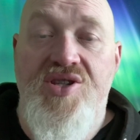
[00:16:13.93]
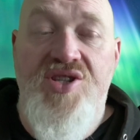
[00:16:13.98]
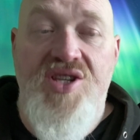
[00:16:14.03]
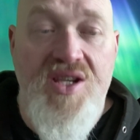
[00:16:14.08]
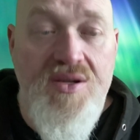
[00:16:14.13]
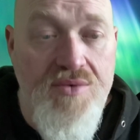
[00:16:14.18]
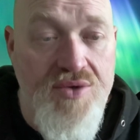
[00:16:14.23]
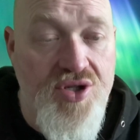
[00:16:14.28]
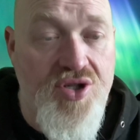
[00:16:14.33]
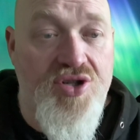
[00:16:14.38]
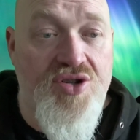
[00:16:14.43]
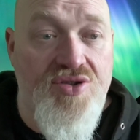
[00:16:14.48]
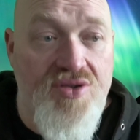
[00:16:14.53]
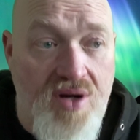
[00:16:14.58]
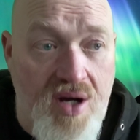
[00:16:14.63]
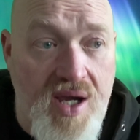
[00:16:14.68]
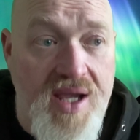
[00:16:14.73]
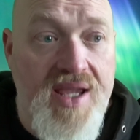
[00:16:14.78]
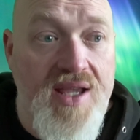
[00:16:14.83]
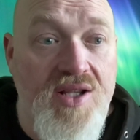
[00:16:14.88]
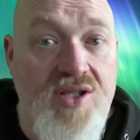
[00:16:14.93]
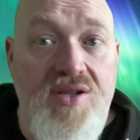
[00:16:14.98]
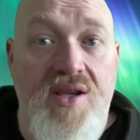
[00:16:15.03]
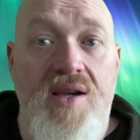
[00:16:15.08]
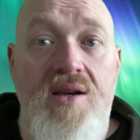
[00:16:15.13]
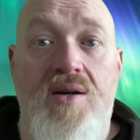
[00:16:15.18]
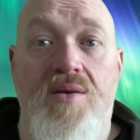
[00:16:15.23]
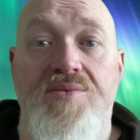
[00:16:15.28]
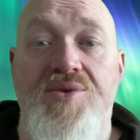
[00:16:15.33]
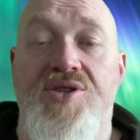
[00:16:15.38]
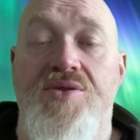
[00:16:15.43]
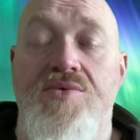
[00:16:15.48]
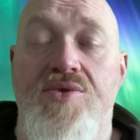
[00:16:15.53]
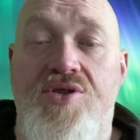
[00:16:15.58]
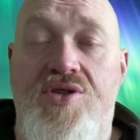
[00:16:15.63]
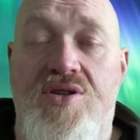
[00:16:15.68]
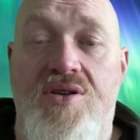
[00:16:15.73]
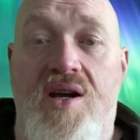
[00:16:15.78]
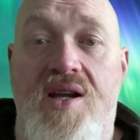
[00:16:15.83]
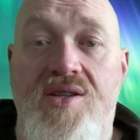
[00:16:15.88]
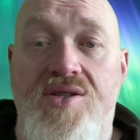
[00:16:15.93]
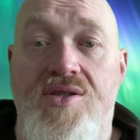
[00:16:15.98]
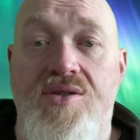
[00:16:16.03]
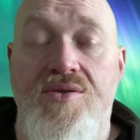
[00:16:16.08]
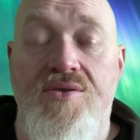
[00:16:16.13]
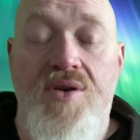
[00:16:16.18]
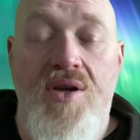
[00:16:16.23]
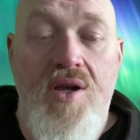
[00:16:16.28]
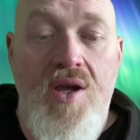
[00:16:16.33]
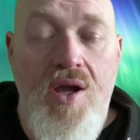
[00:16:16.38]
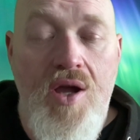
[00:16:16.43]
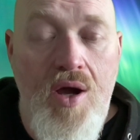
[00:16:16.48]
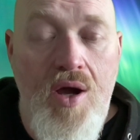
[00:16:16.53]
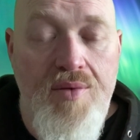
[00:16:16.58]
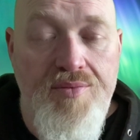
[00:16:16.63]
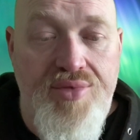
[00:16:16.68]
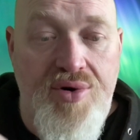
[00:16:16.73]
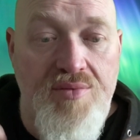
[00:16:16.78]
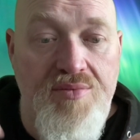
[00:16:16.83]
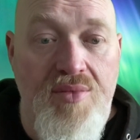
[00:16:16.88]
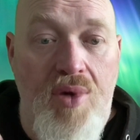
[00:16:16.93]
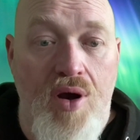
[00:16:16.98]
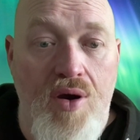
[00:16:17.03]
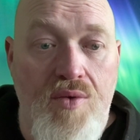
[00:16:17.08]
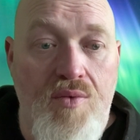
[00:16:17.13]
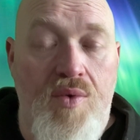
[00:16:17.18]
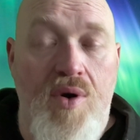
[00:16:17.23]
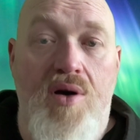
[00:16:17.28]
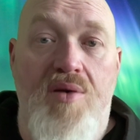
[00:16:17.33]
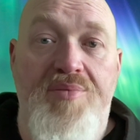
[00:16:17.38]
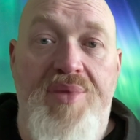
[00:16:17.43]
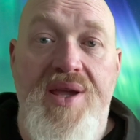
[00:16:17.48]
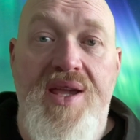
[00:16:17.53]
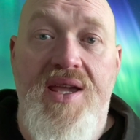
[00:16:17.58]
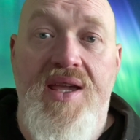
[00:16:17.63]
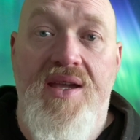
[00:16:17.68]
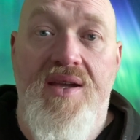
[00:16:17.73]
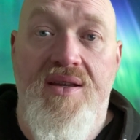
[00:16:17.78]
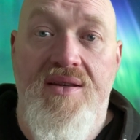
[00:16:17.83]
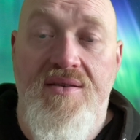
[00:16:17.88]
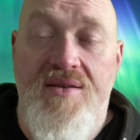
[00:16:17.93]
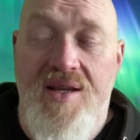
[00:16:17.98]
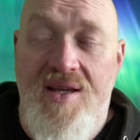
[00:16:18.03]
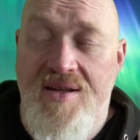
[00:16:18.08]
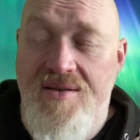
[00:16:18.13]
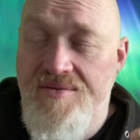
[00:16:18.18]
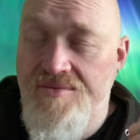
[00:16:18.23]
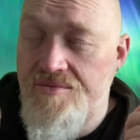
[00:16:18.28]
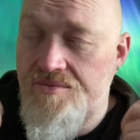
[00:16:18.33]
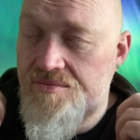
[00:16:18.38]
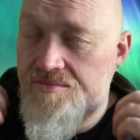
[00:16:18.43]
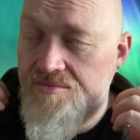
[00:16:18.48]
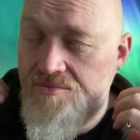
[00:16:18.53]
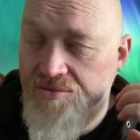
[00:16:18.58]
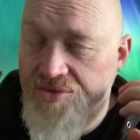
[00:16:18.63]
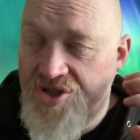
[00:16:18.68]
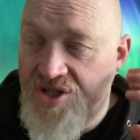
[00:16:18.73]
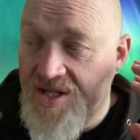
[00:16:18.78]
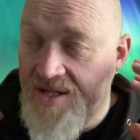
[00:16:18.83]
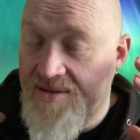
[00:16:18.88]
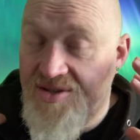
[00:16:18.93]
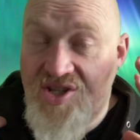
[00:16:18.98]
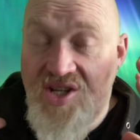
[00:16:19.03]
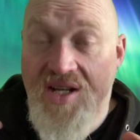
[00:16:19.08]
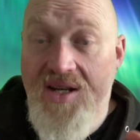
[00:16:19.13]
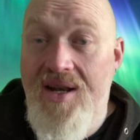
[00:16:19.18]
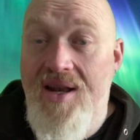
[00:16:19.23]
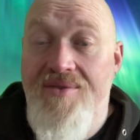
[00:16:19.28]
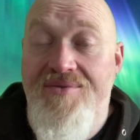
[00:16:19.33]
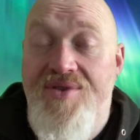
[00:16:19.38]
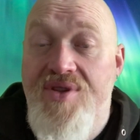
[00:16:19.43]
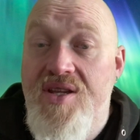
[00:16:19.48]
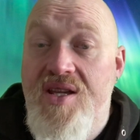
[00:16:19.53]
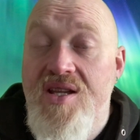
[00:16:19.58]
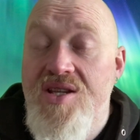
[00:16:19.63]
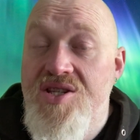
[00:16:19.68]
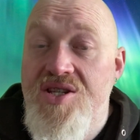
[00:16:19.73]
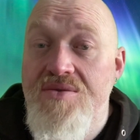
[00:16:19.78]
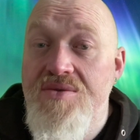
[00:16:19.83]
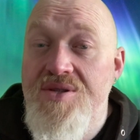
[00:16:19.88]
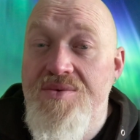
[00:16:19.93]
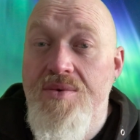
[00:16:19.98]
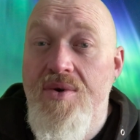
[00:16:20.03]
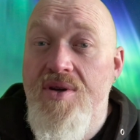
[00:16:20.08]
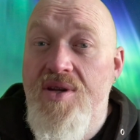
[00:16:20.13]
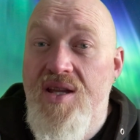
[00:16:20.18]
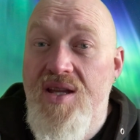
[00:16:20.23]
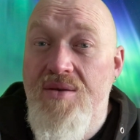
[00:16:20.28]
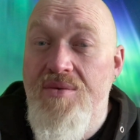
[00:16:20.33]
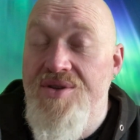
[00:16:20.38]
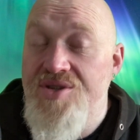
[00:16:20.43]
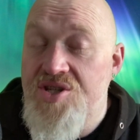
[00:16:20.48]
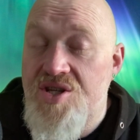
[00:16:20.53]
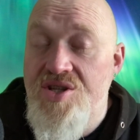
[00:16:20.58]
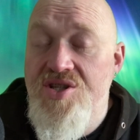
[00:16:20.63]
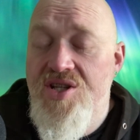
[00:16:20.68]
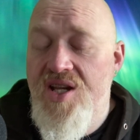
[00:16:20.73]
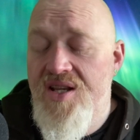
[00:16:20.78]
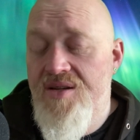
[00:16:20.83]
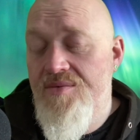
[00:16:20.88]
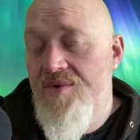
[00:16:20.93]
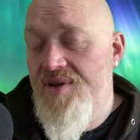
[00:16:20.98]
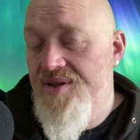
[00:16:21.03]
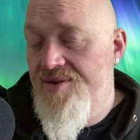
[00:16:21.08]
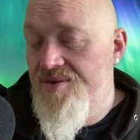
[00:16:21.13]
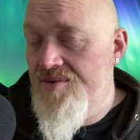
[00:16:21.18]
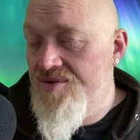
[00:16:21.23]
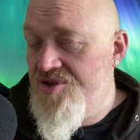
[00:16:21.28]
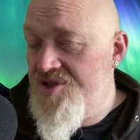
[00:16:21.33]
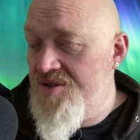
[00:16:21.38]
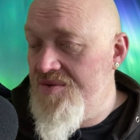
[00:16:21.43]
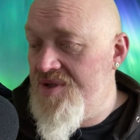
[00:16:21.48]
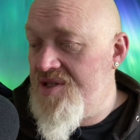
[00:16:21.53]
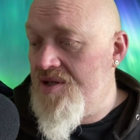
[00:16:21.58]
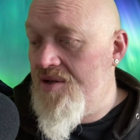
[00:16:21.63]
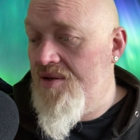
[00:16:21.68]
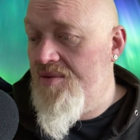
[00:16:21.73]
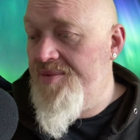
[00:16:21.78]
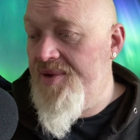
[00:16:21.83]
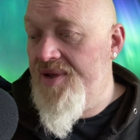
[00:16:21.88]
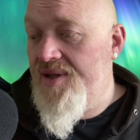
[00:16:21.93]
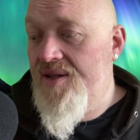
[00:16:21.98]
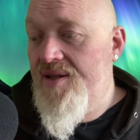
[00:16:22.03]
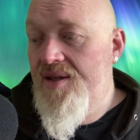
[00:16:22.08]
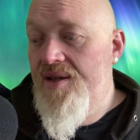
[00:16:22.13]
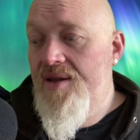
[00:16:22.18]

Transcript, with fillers: She was trying to help. She was trying to promote well-being and, and she, she loved the kids she was working with. She genuinely thought she was helping.